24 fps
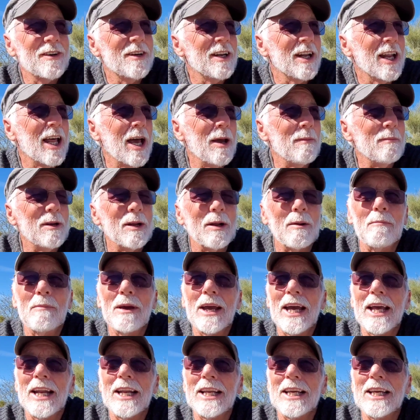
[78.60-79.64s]
climbing to
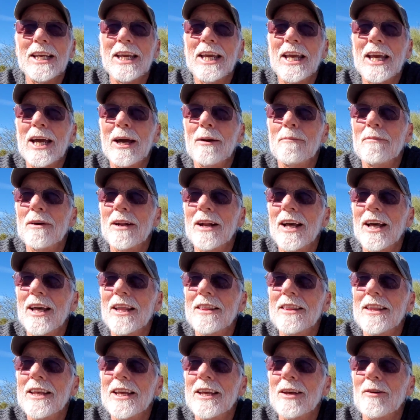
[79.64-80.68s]
Manning Camp, and I
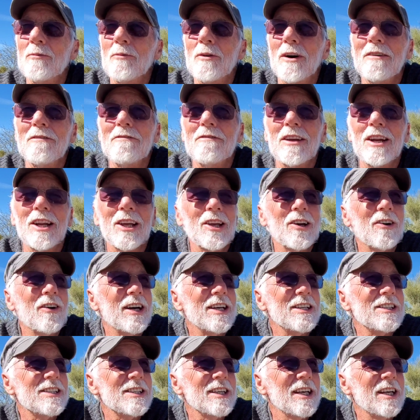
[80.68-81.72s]
think in one video I
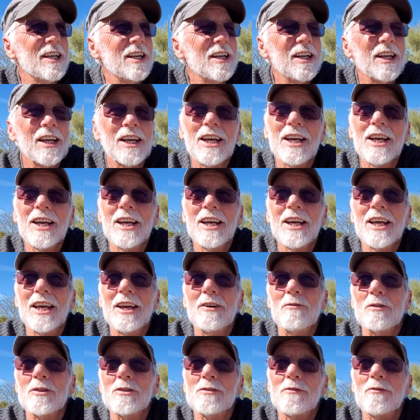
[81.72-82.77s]
said it
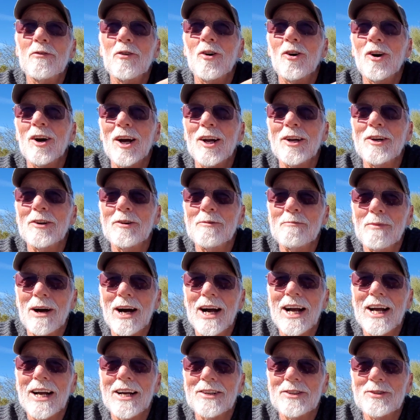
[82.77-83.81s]
was 400
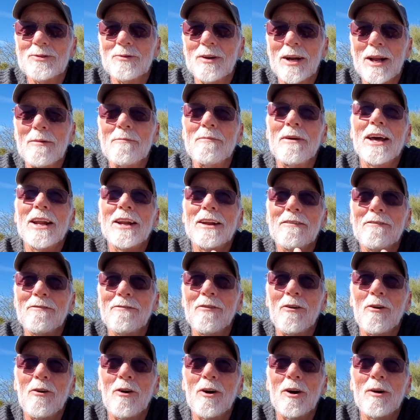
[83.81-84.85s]
miles when I meant
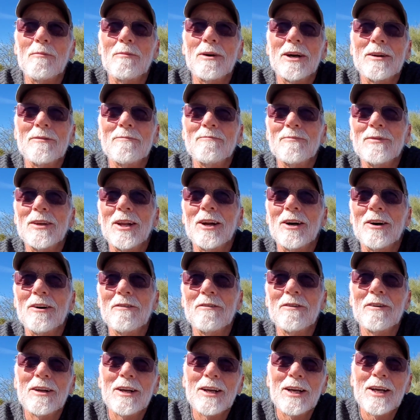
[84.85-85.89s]
4, but
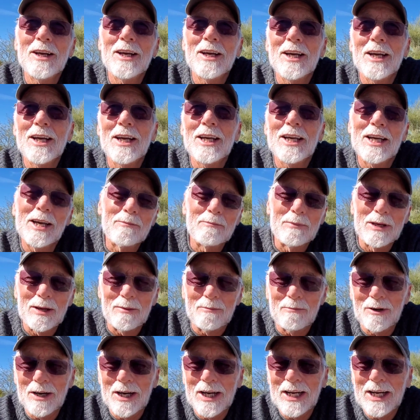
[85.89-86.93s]
give me a
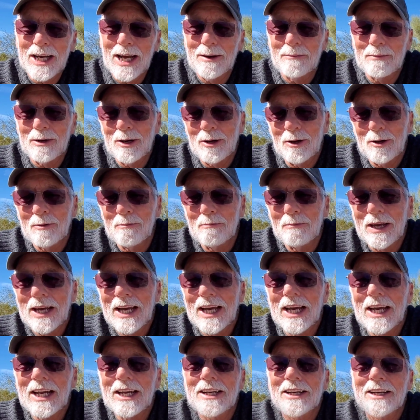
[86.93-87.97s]
break, I'm an old
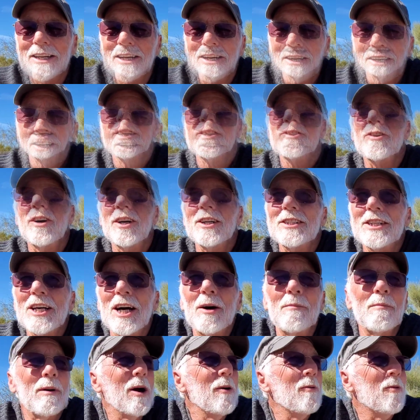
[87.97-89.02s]
man. So I
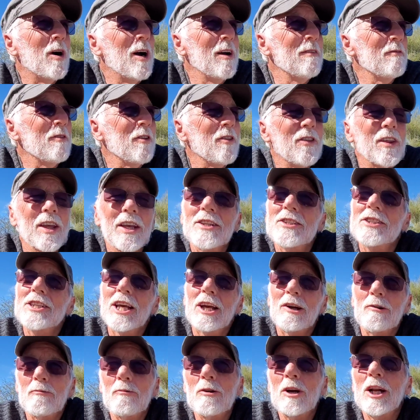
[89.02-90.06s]
tell my wife when things
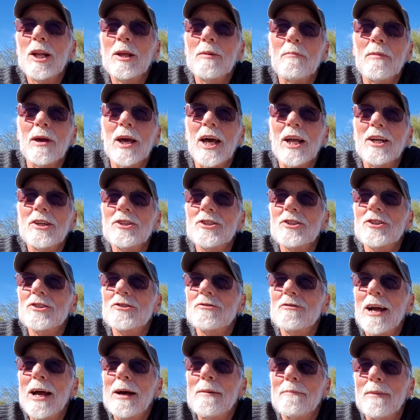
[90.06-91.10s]
get really bad, just
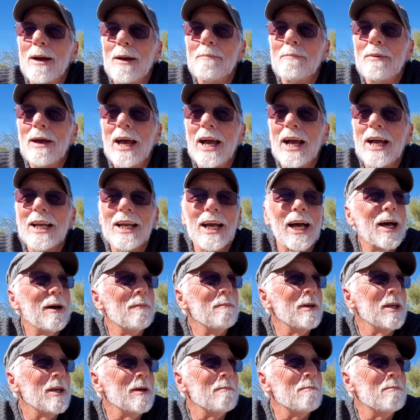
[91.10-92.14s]
strap my pack on
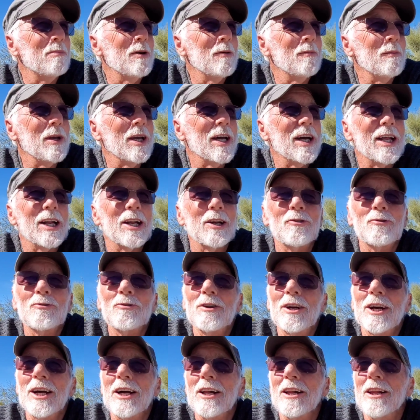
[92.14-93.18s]
me and put me on a
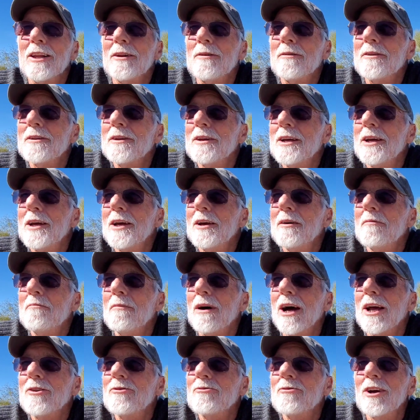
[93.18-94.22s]
trail, and
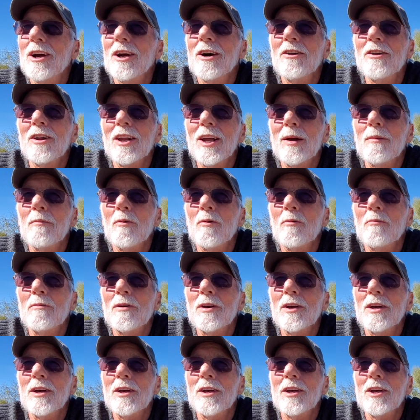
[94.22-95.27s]
my trail name will
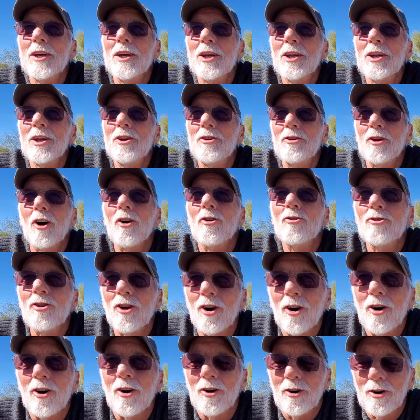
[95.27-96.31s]
be Don't
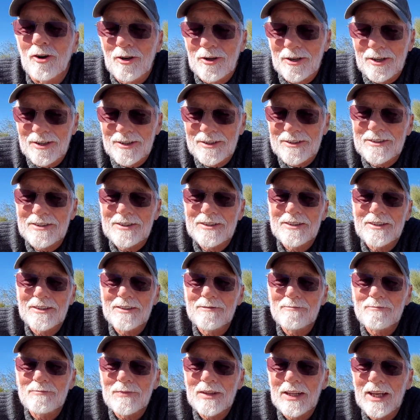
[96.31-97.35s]
Know.
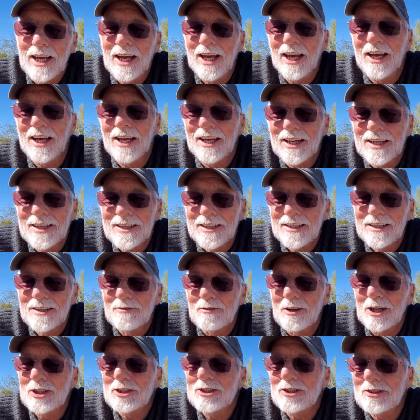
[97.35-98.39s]
Hey,
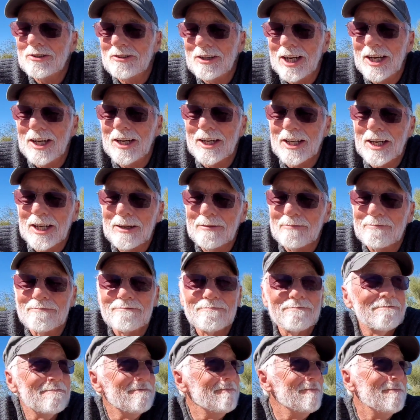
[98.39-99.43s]
what's your trail name?
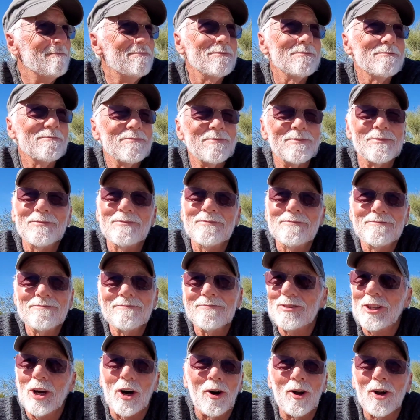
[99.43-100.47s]

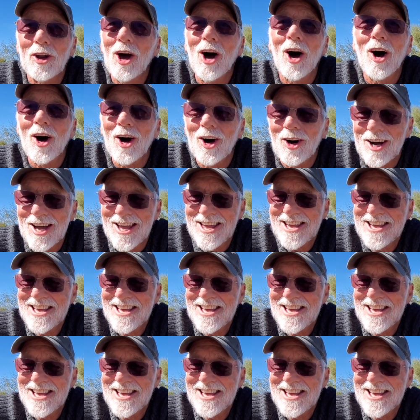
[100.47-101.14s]
Don't know.